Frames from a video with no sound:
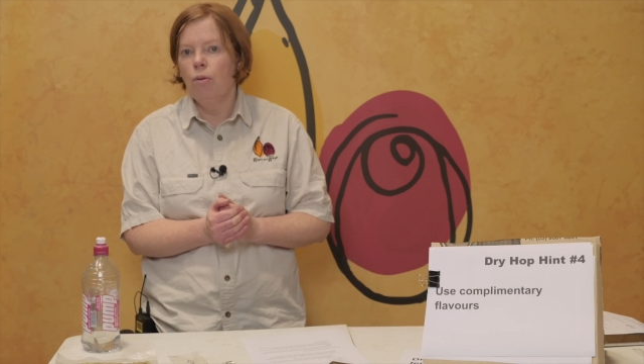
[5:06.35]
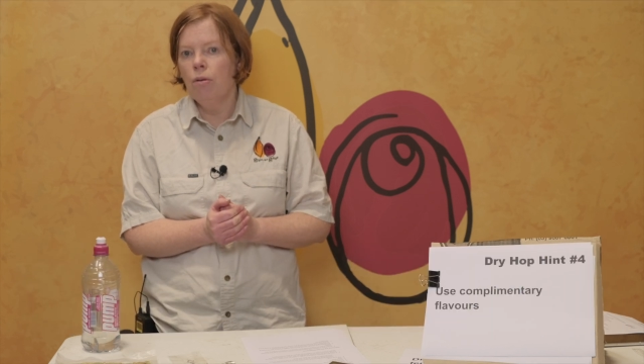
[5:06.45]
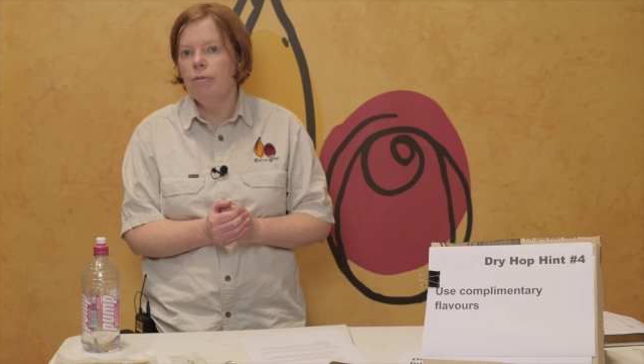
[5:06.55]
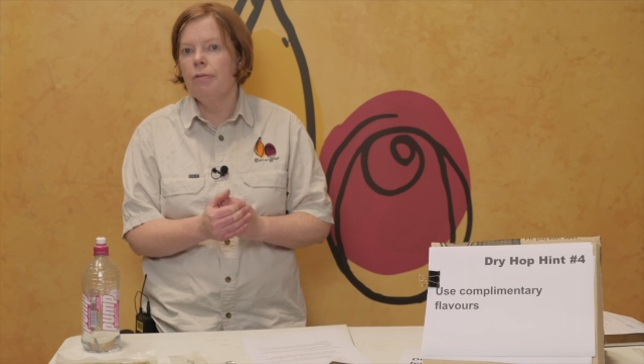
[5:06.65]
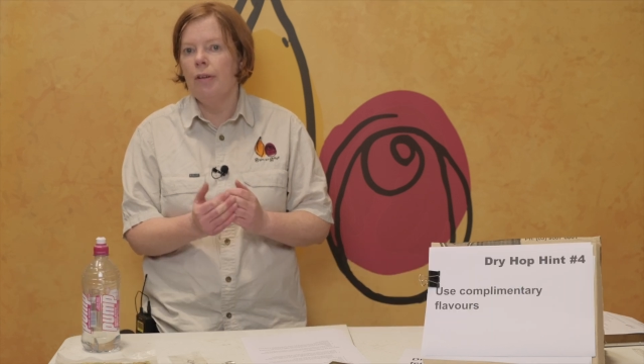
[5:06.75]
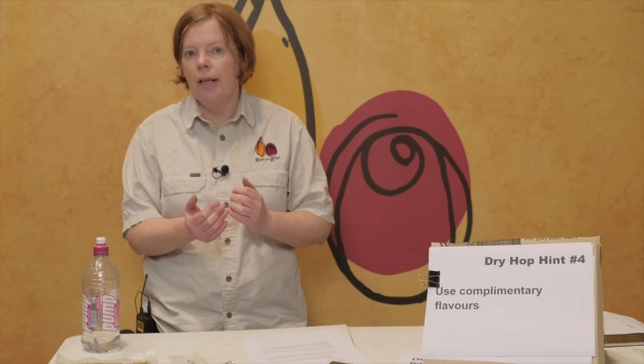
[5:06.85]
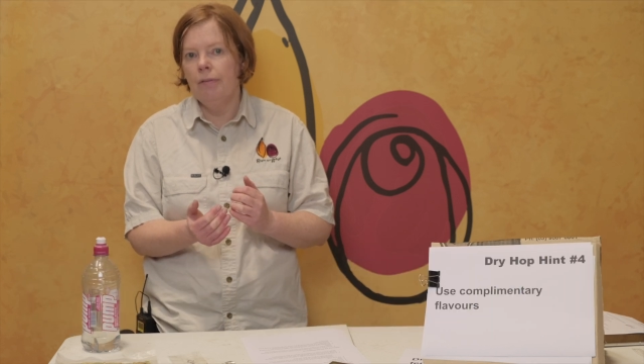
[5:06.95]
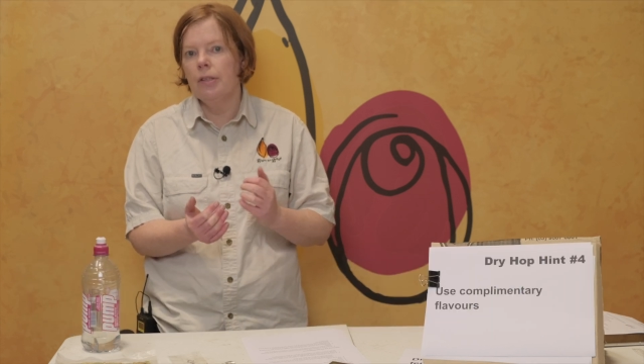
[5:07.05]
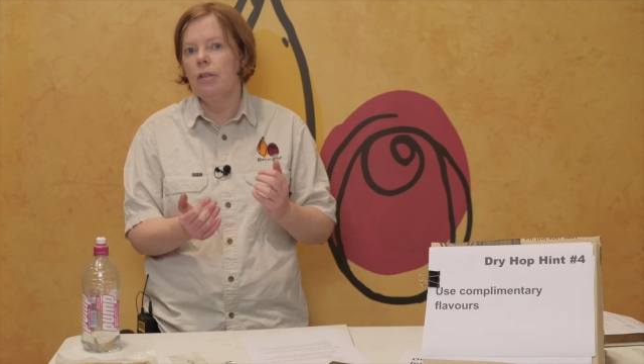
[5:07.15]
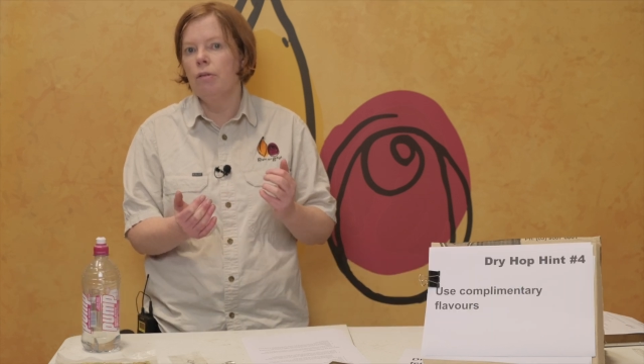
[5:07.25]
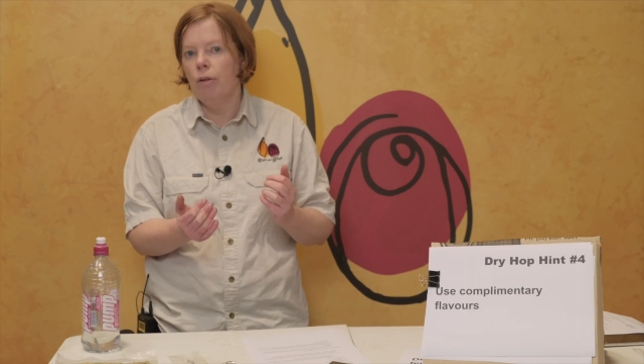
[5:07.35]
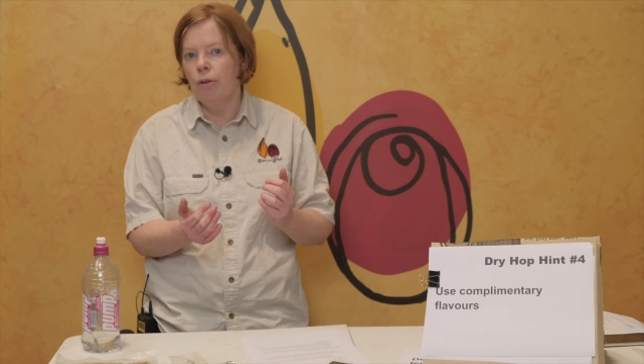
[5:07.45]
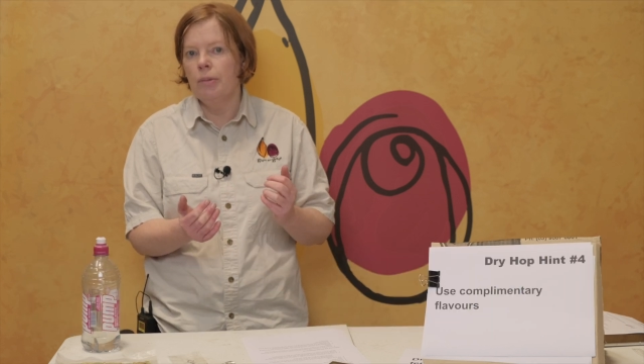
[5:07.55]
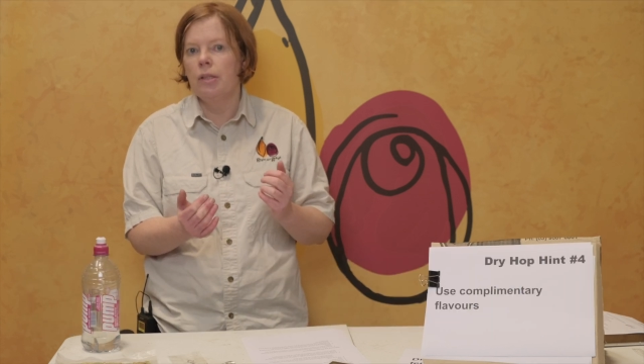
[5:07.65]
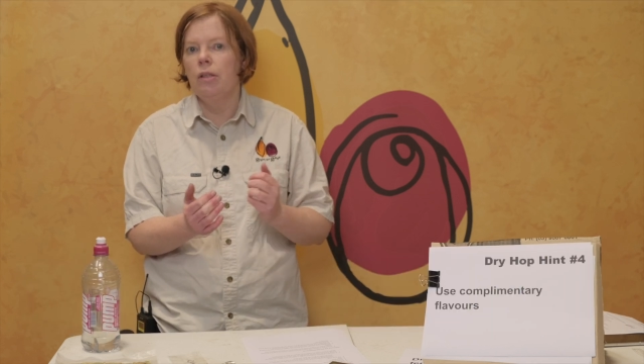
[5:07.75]
all the flavours and
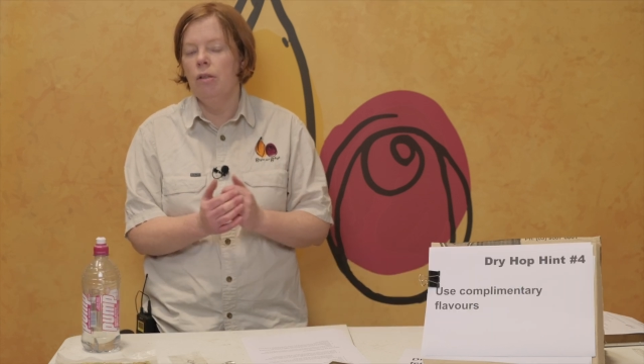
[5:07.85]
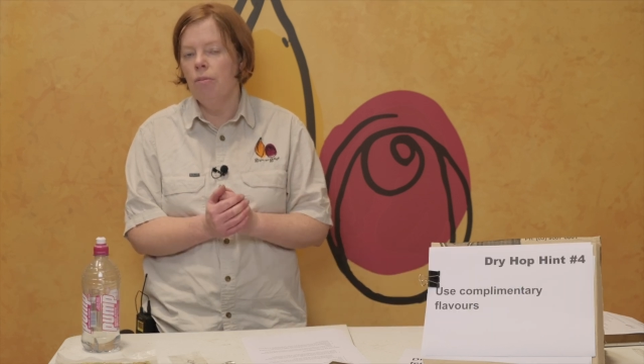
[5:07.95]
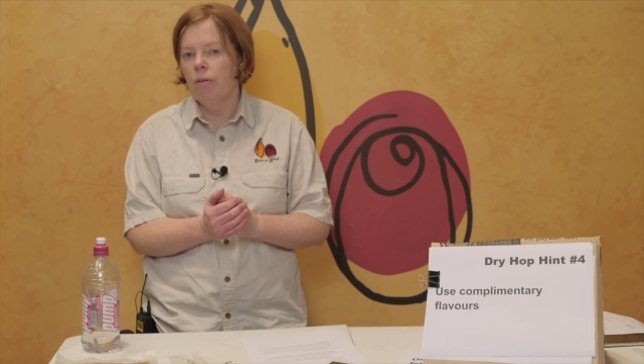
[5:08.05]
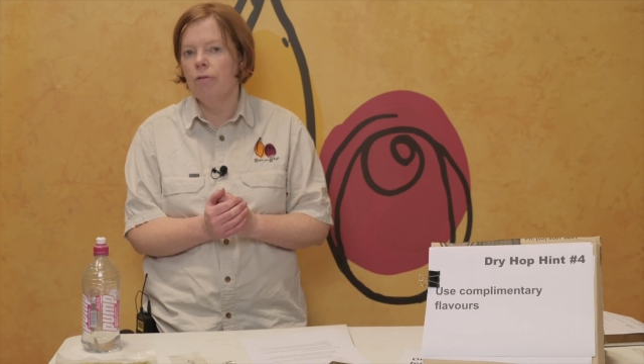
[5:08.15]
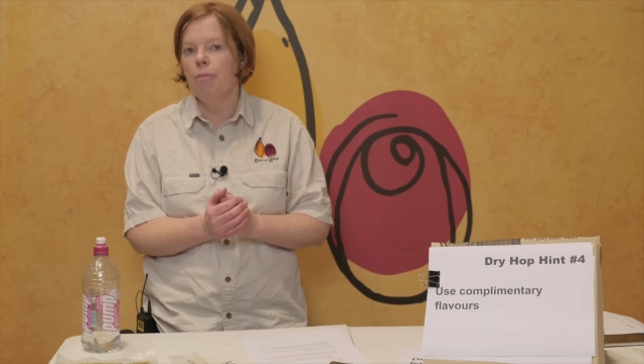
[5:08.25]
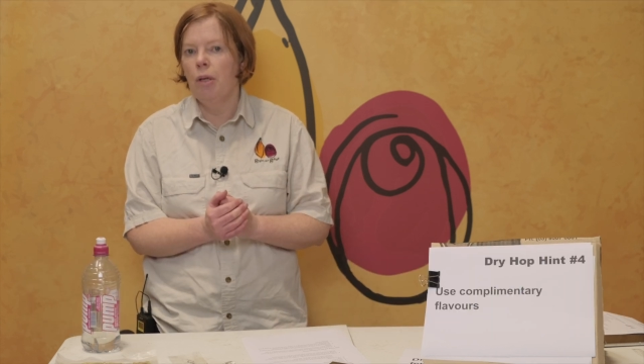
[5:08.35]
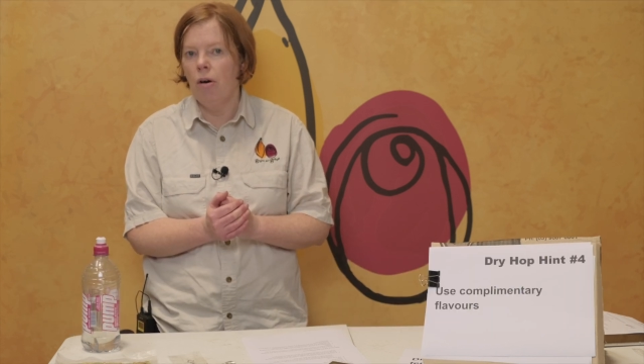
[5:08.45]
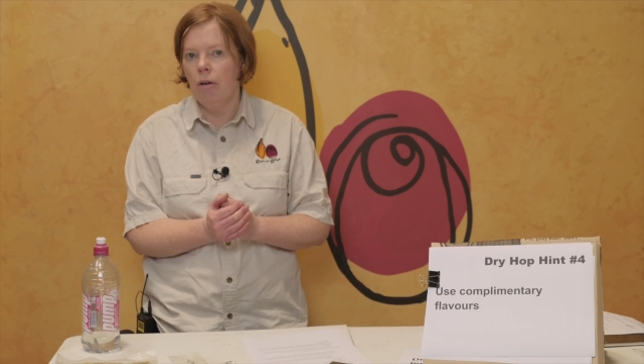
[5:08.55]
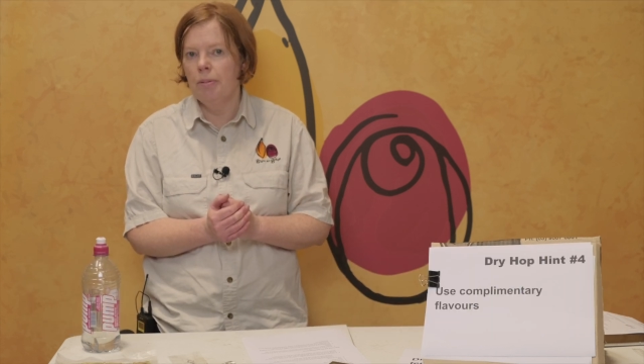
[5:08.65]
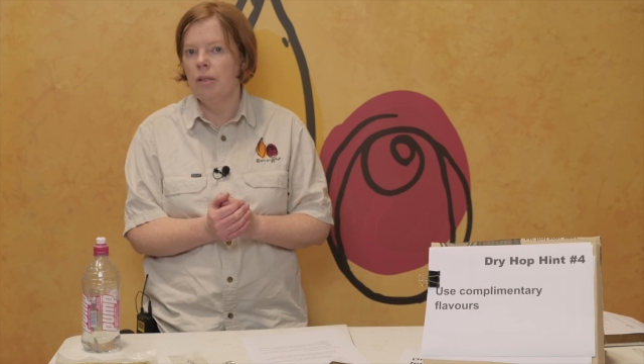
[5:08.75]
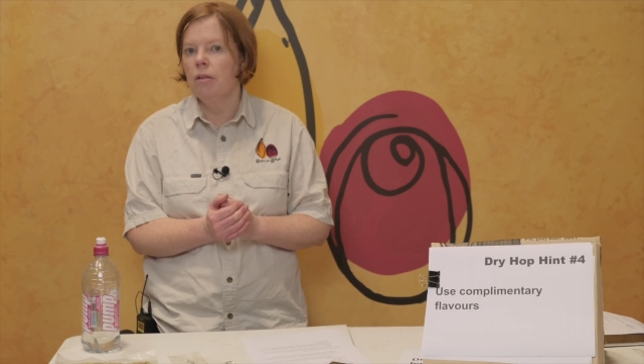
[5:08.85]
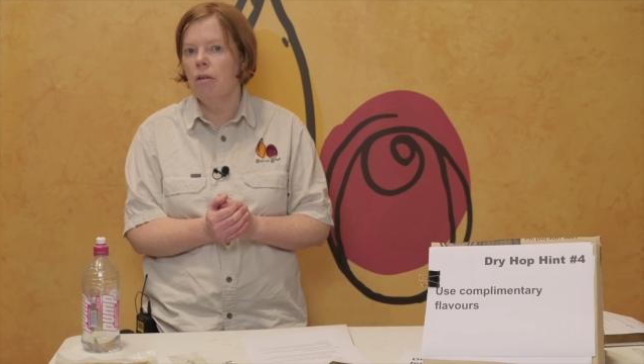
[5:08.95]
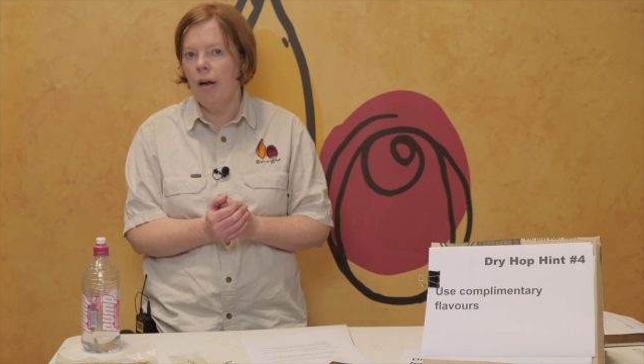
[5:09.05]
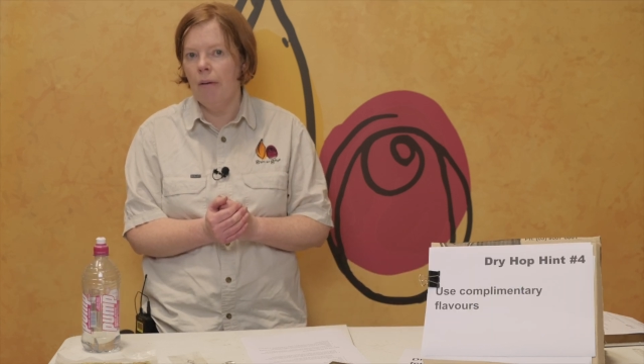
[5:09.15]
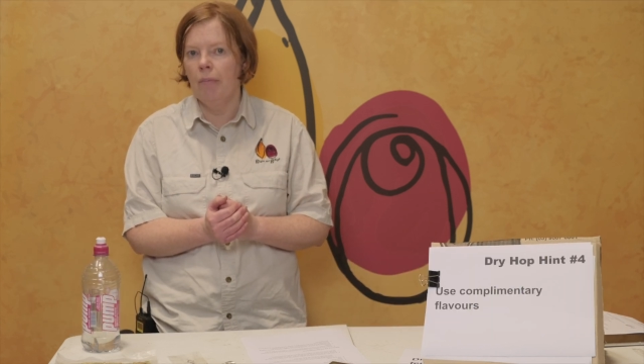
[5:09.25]
aromas that you want from your hops is
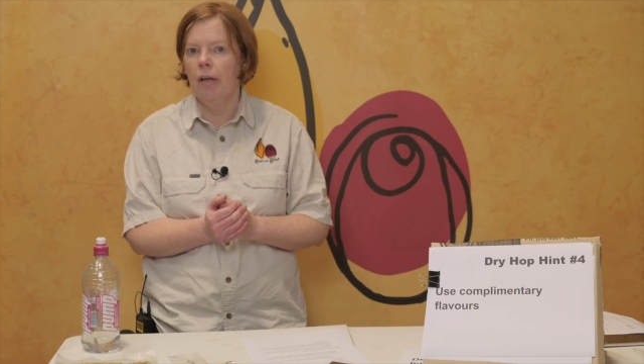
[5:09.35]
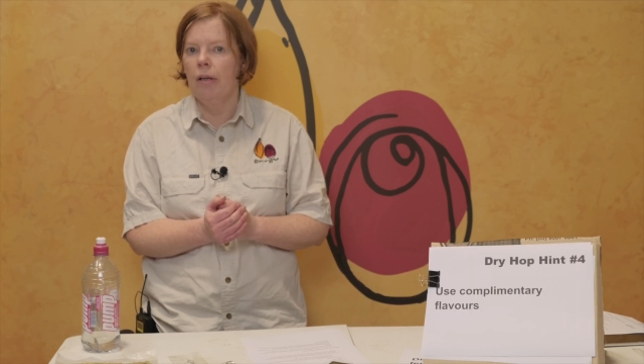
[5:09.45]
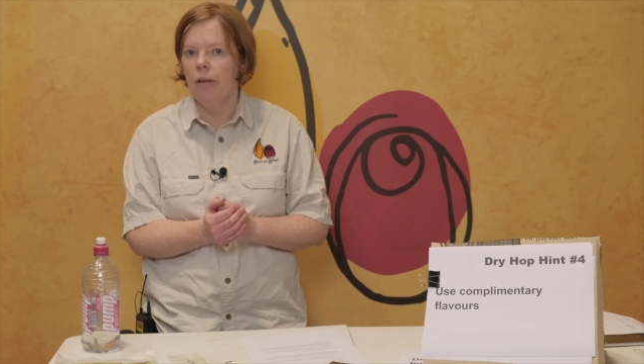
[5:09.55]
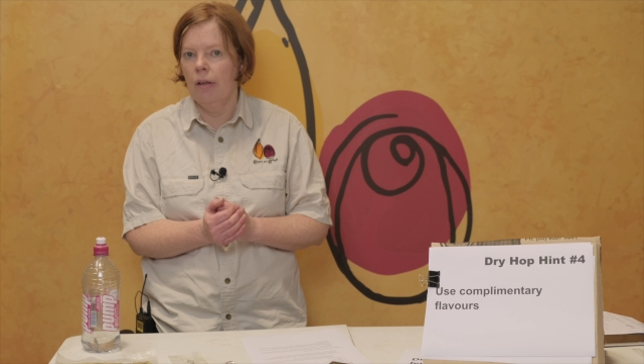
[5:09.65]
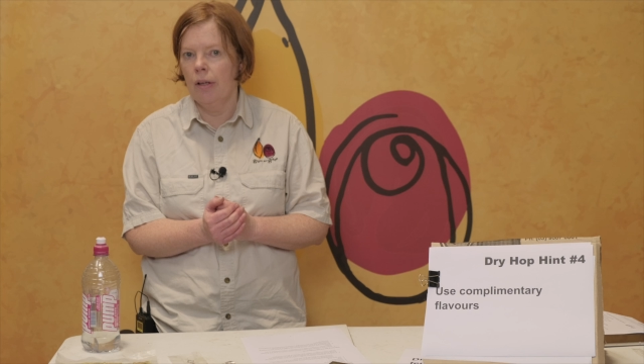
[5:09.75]
not happening